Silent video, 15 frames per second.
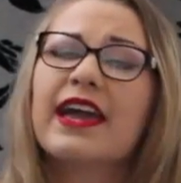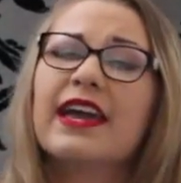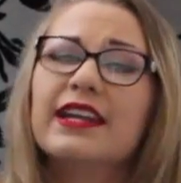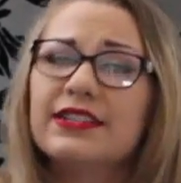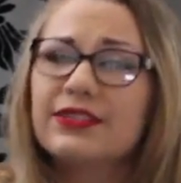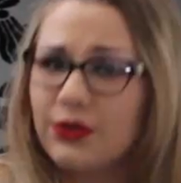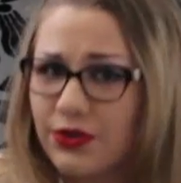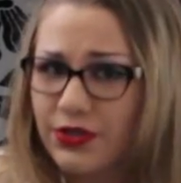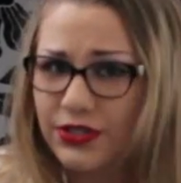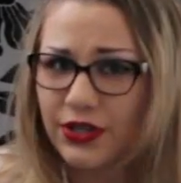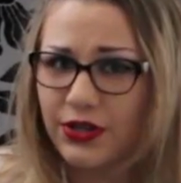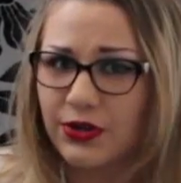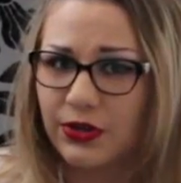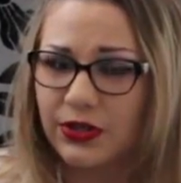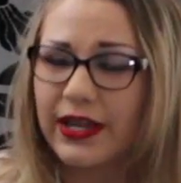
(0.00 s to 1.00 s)
It is
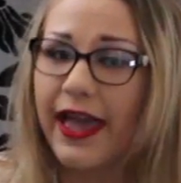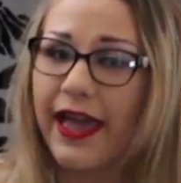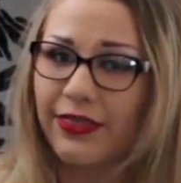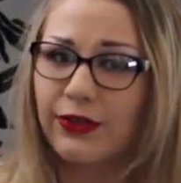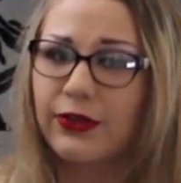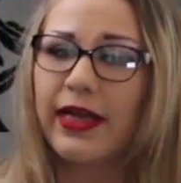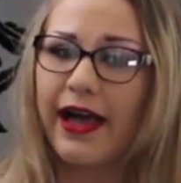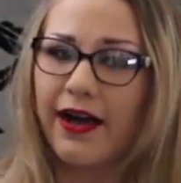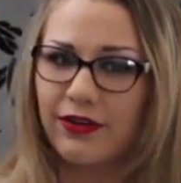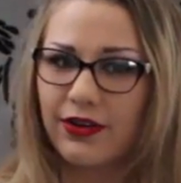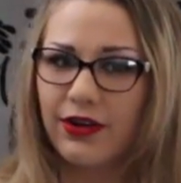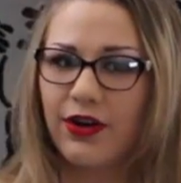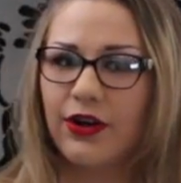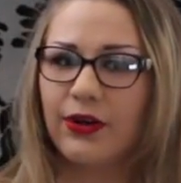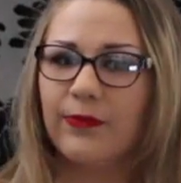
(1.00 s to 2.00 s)
also called ethyl
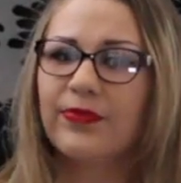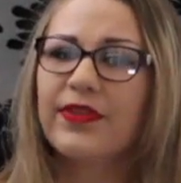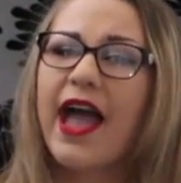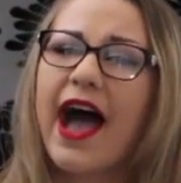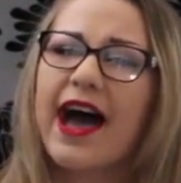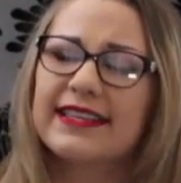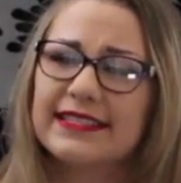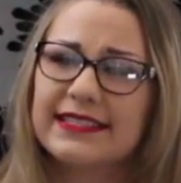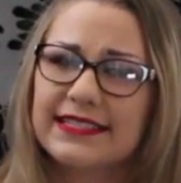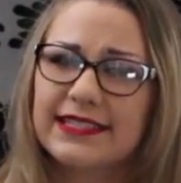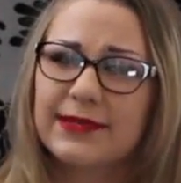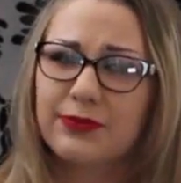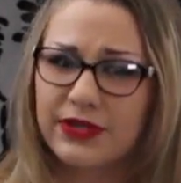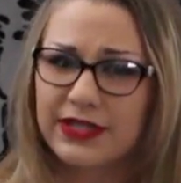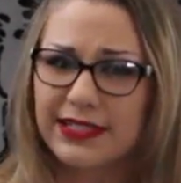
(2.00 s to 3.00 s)
alcohol, as it is
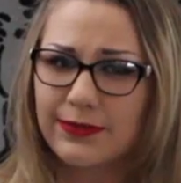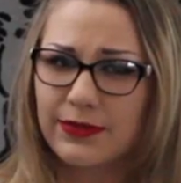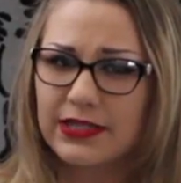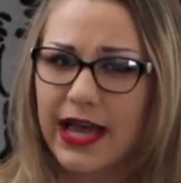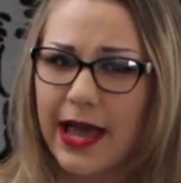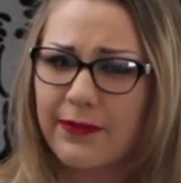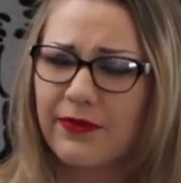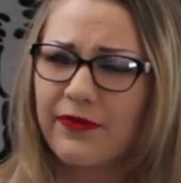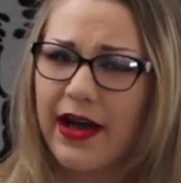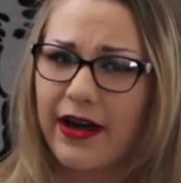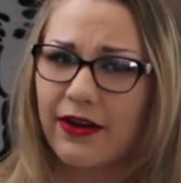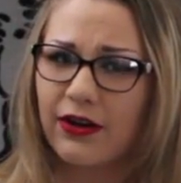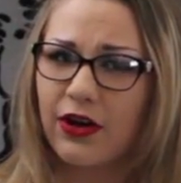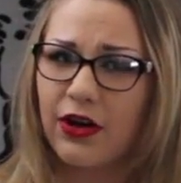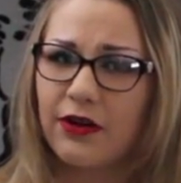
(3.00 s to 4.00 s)
the principal type of
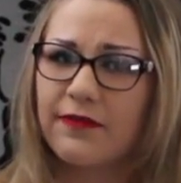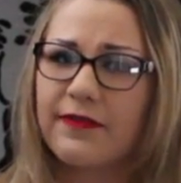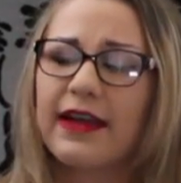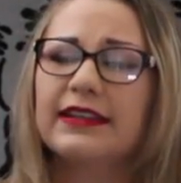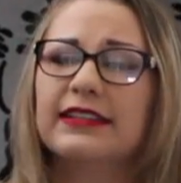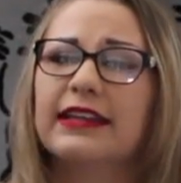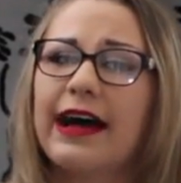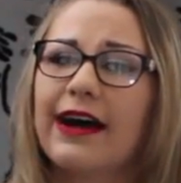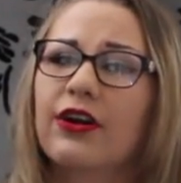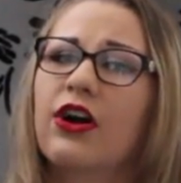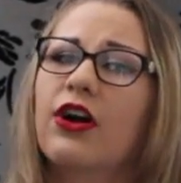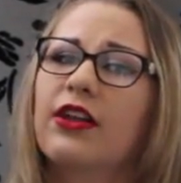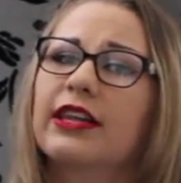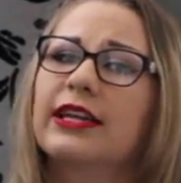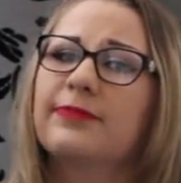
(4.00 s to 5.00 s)
alcohol found in
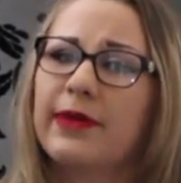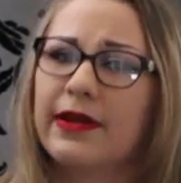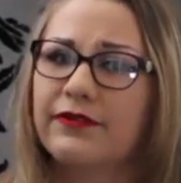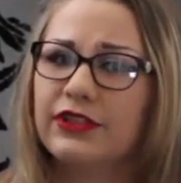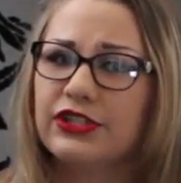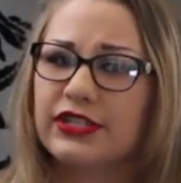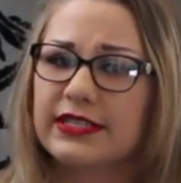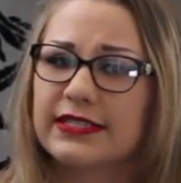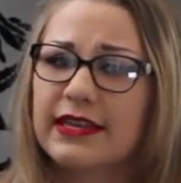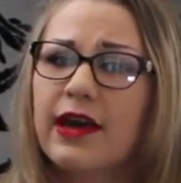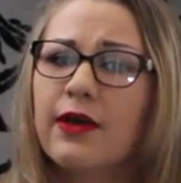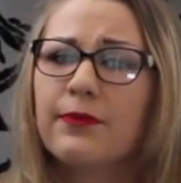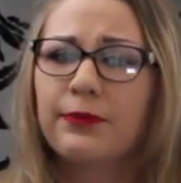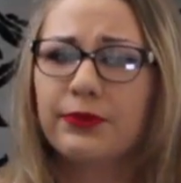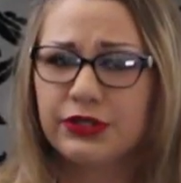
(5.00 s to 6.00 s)
alcoholic beverages,
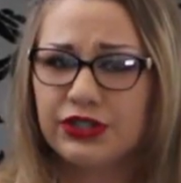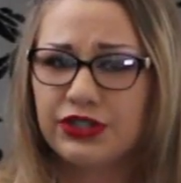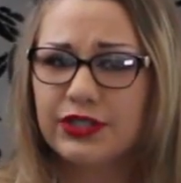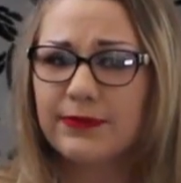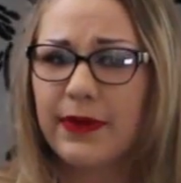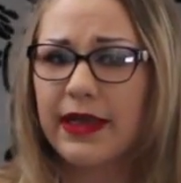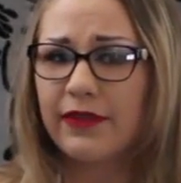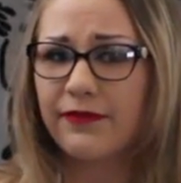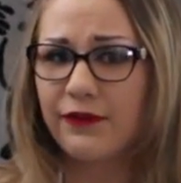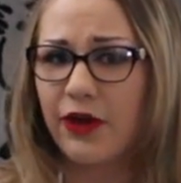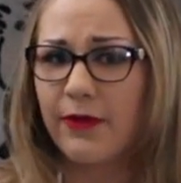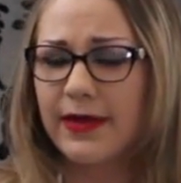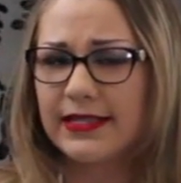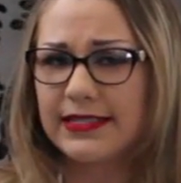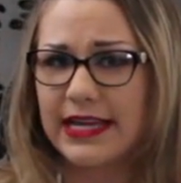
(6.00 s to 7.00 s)
produced by the
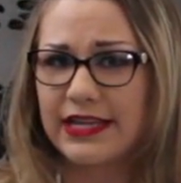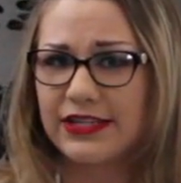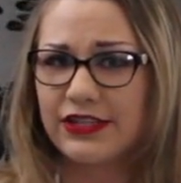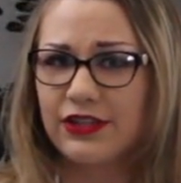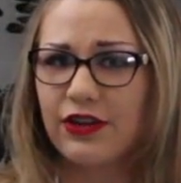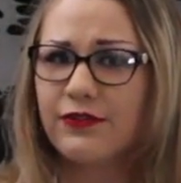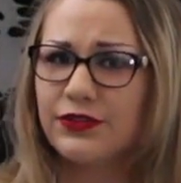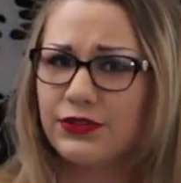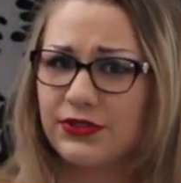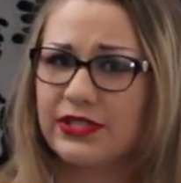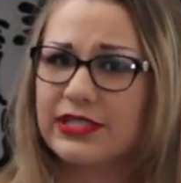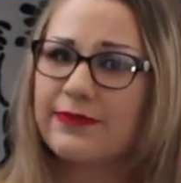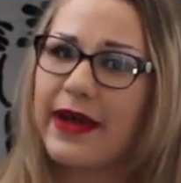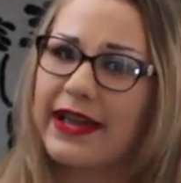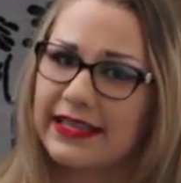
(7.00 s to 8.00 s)
fermentation of
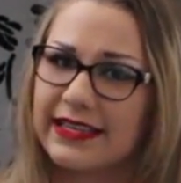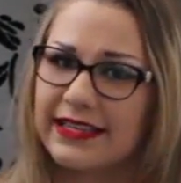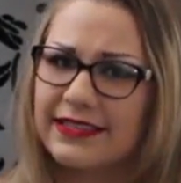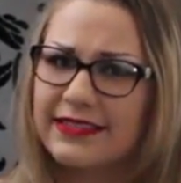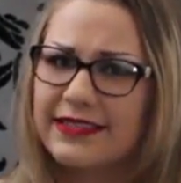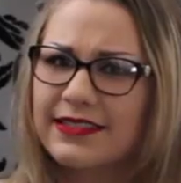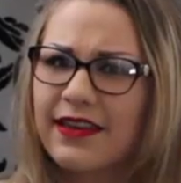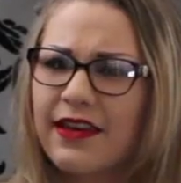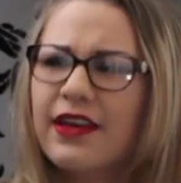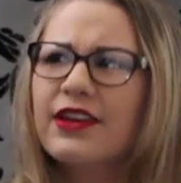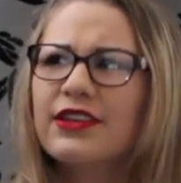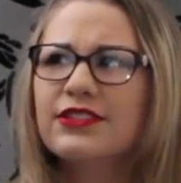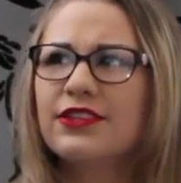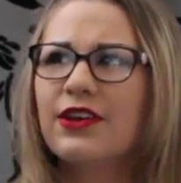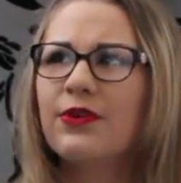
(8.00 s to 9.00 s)
sugars by yeasts.
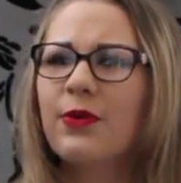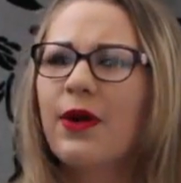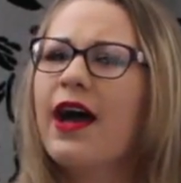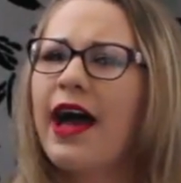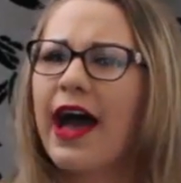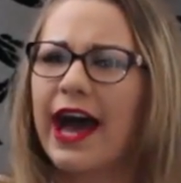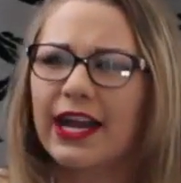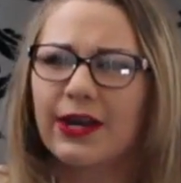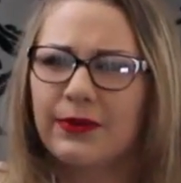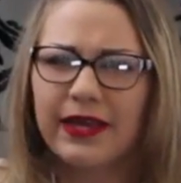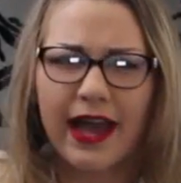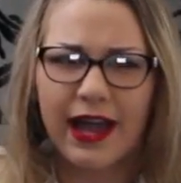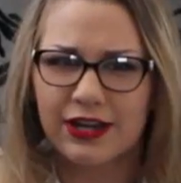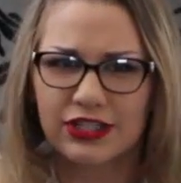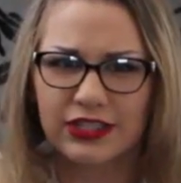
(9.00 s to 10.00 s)
So, how do
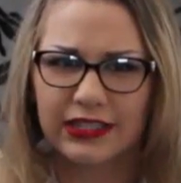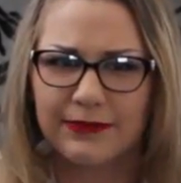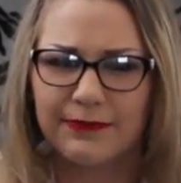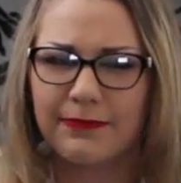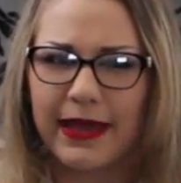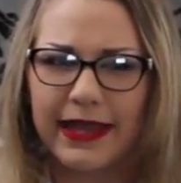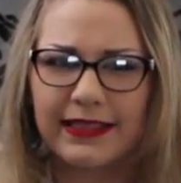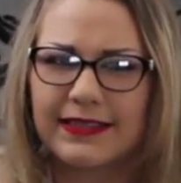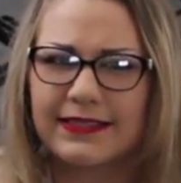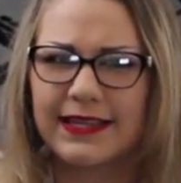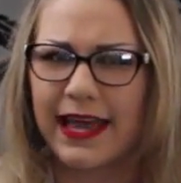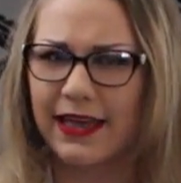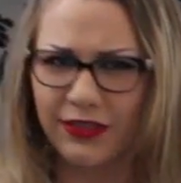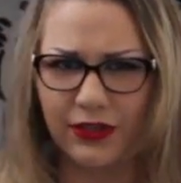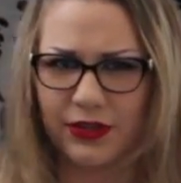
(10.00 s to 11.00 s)
we actually make this
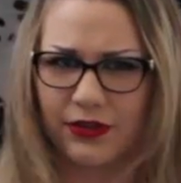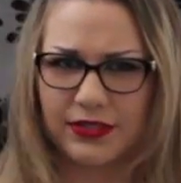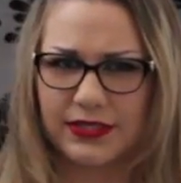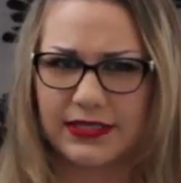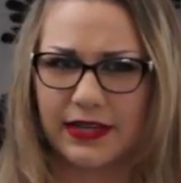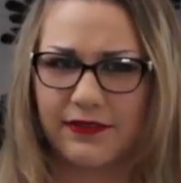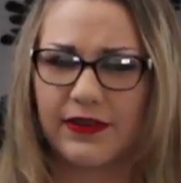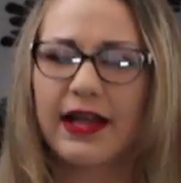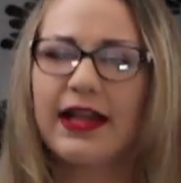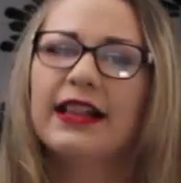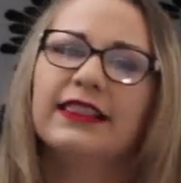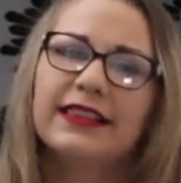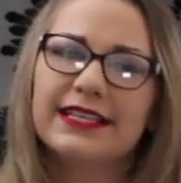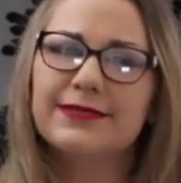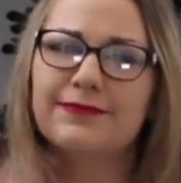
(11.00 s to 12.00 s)
ethanol stuff?
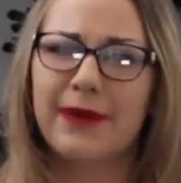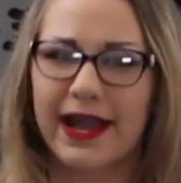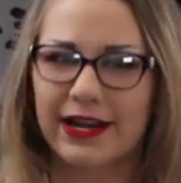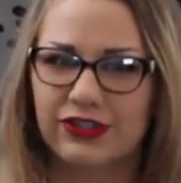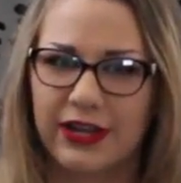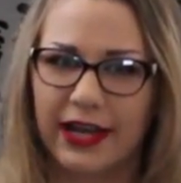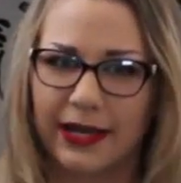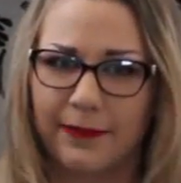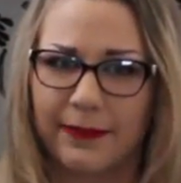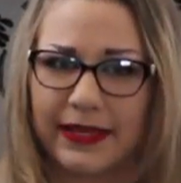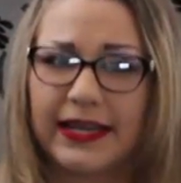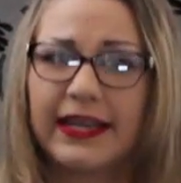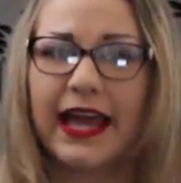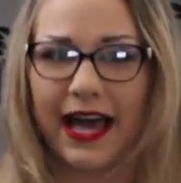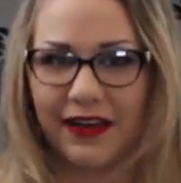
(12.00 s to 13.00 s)
Let's backtrack a
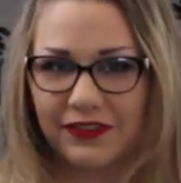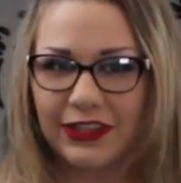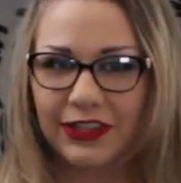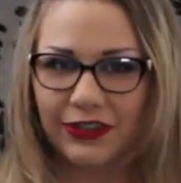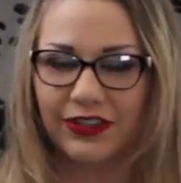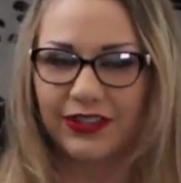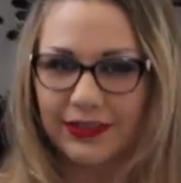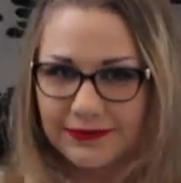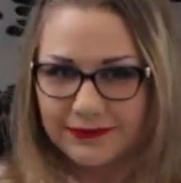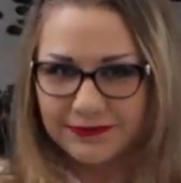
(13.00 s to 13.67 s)
bit and have a look.